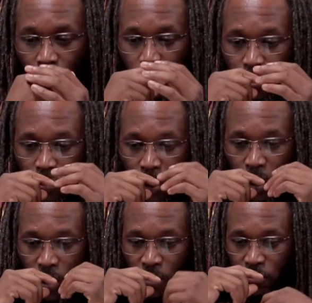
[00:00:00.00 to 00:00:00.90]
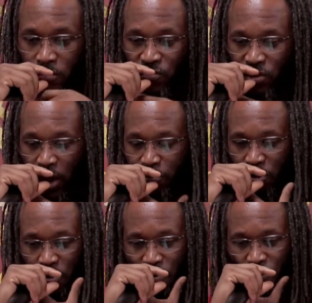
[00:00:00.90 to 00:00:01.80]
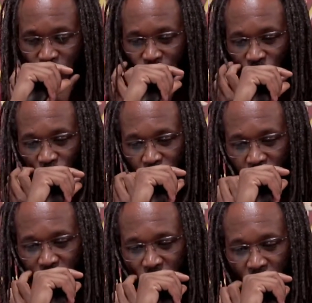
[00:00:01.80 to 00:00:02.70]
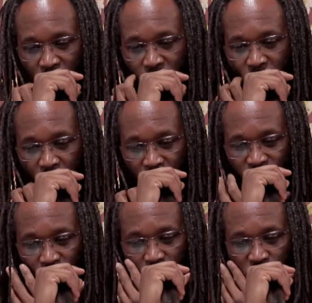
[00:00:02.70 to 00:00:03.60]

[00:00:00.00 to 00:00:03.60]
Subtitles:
Go to chapter 33 and verse